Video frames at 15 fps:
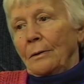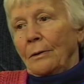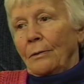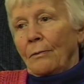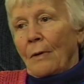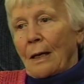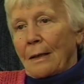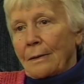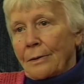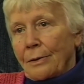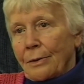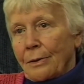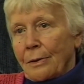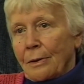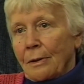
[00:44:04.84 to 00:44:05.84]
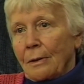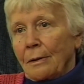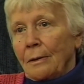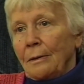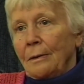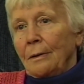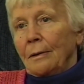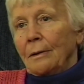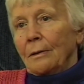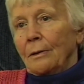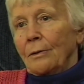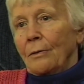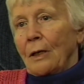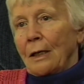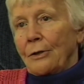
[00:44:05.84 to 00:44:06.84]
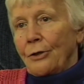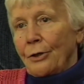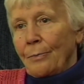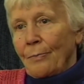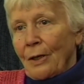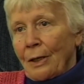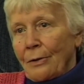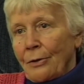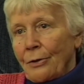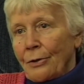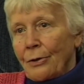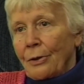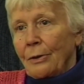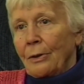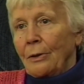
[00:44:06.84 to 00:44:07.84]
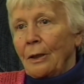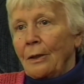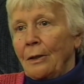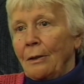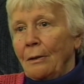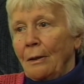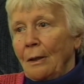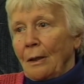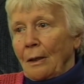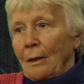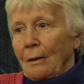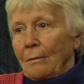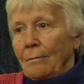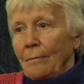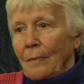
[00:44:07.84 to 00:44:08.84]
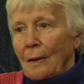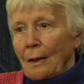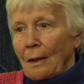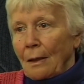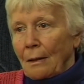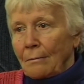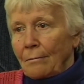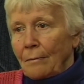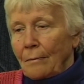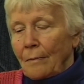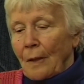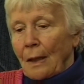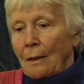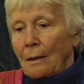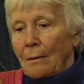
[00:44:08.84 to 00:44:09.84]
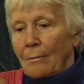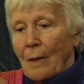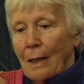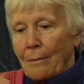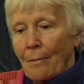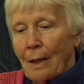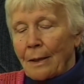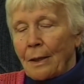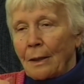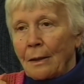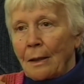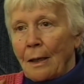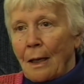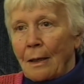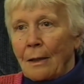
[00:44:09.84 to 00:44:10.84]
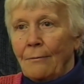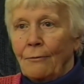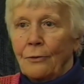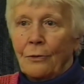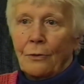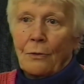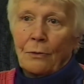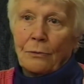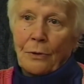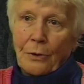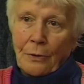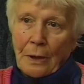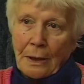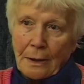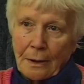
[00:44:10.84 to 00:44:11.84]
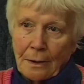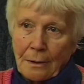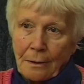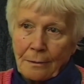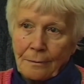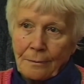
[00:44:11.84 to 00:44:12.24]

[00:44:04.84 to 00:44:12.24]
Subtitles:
to us, to Kazimierz, that my mother and I would go to her.